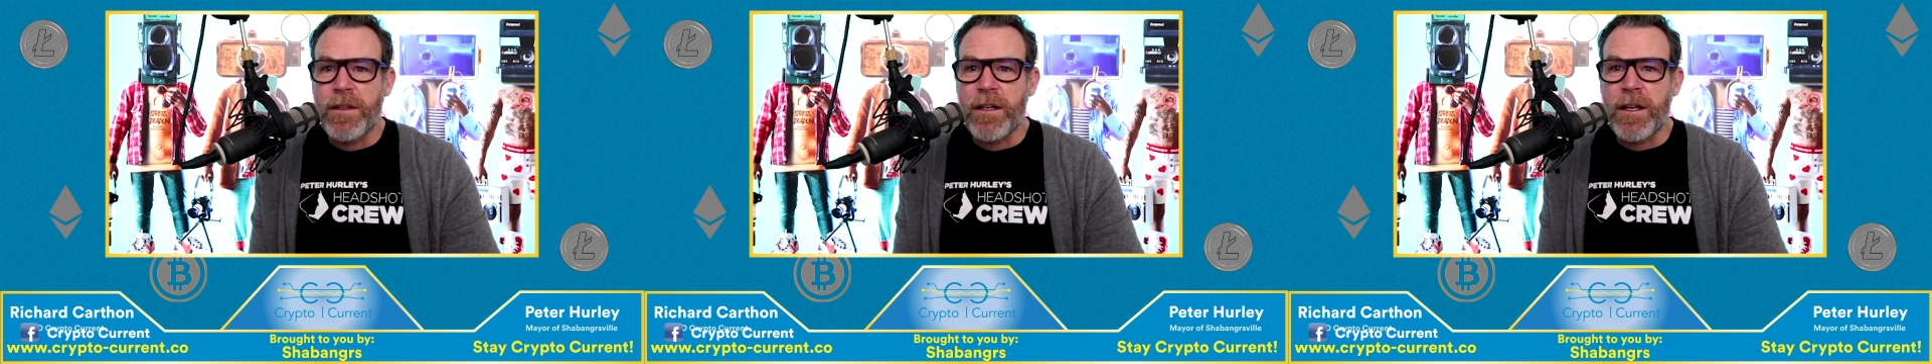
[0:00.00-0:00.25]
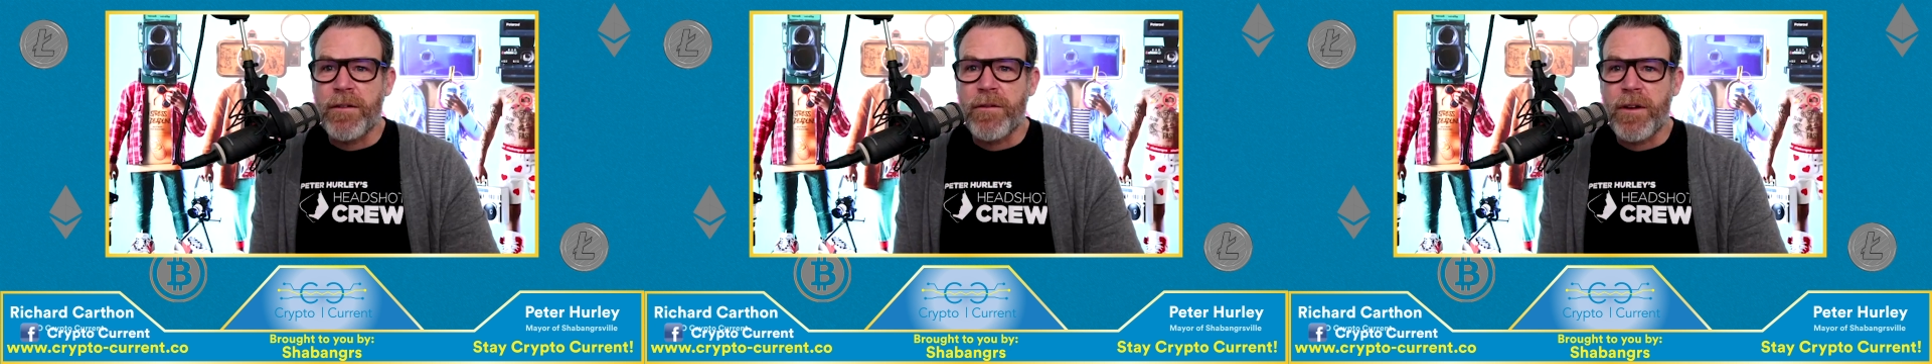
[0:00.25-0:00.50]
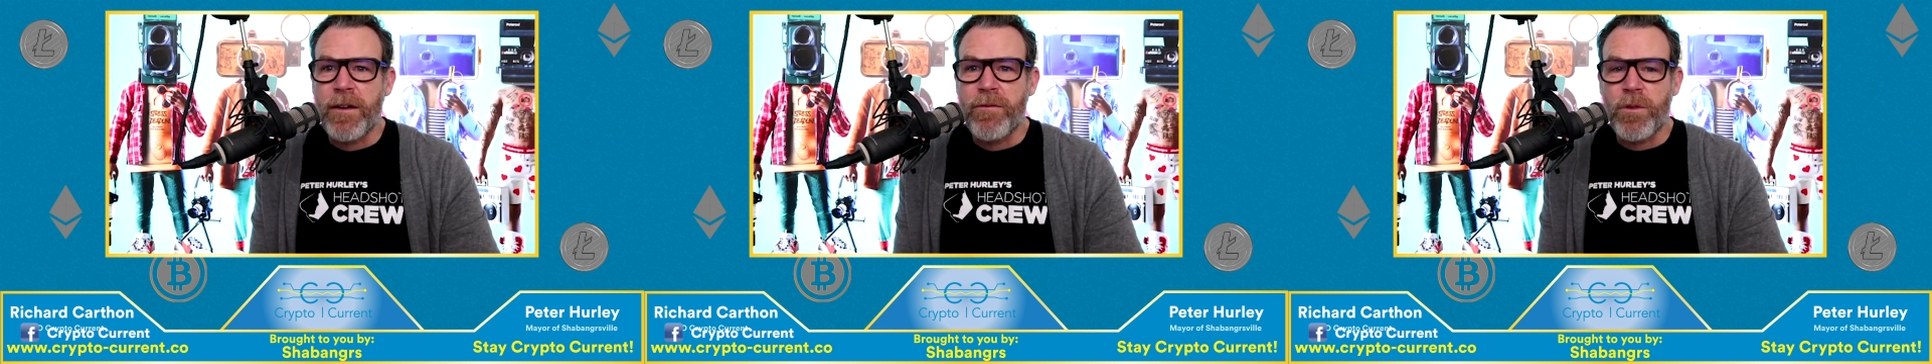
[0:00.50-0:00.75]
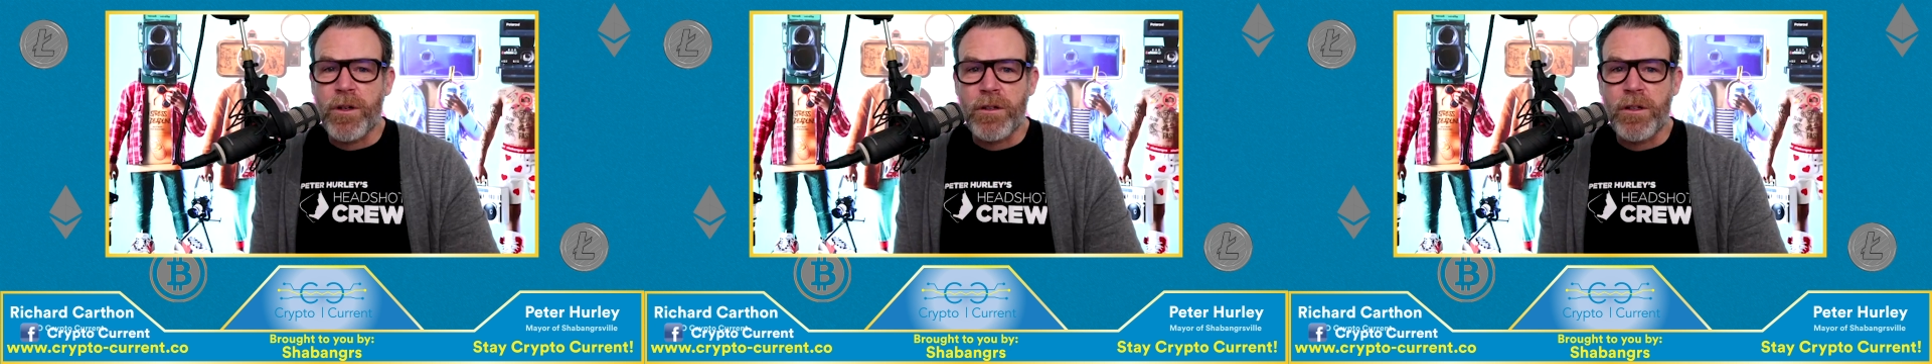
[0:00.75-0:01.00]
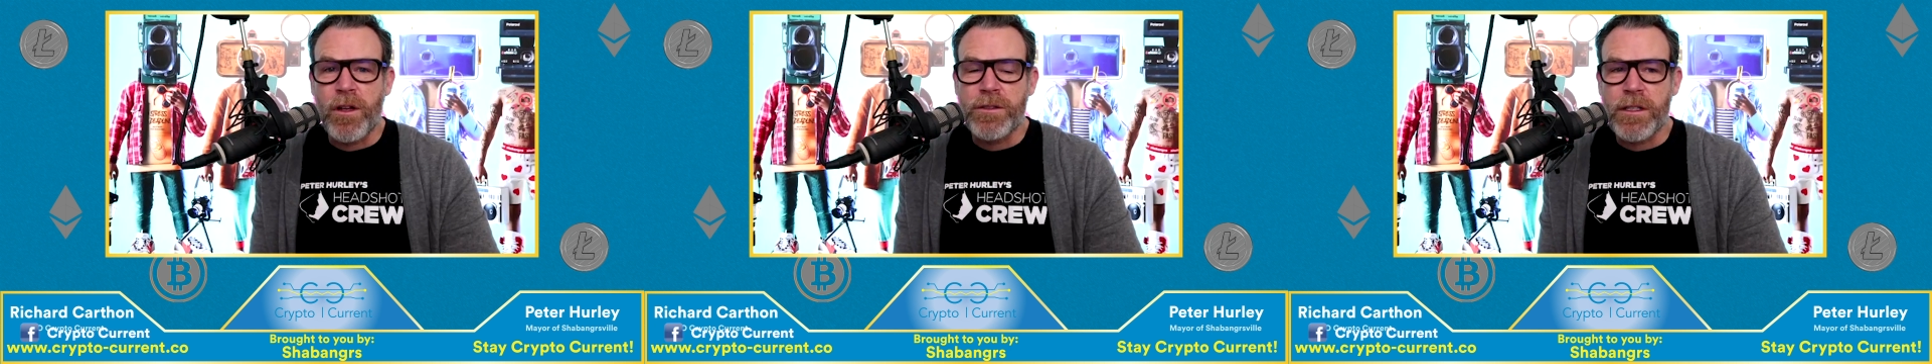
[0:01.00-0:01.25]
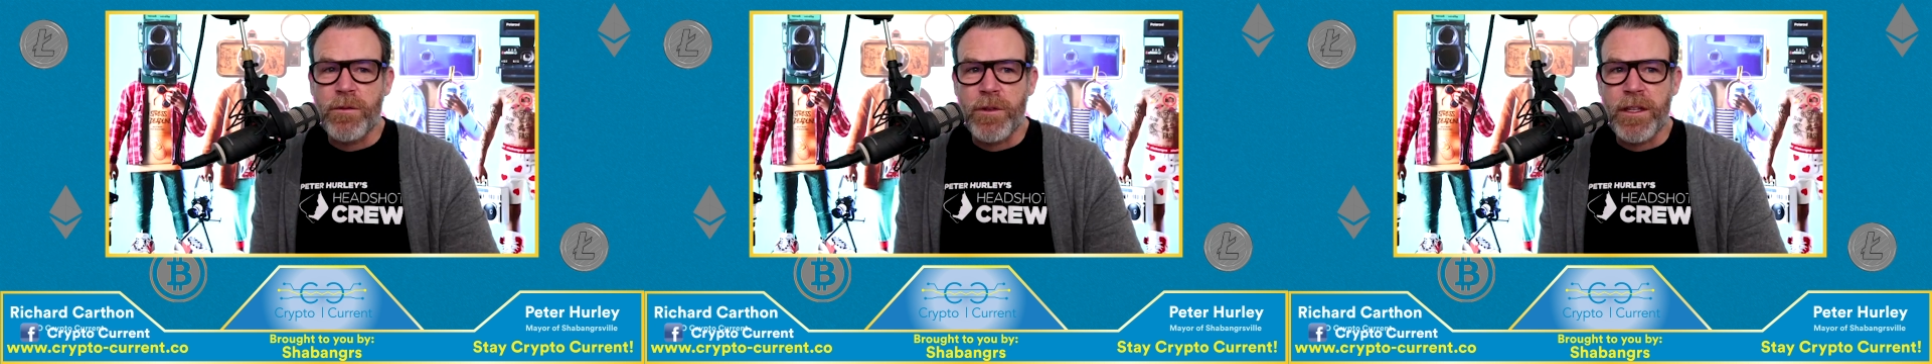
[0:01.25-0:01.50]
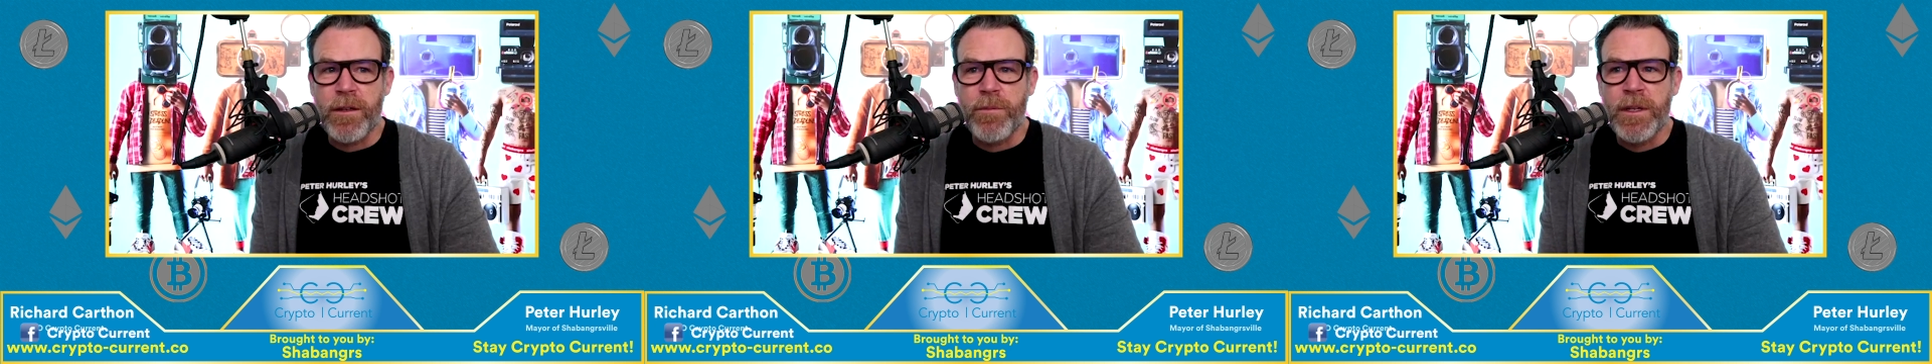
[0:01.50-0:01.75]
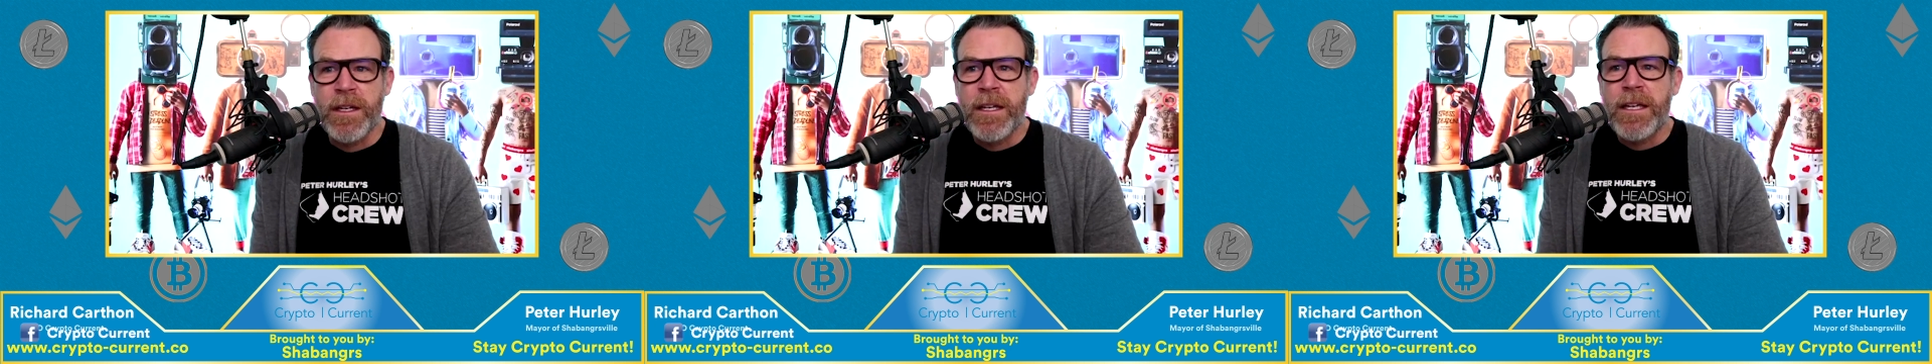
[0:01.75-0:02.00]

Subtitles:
and then I've worked closely with him.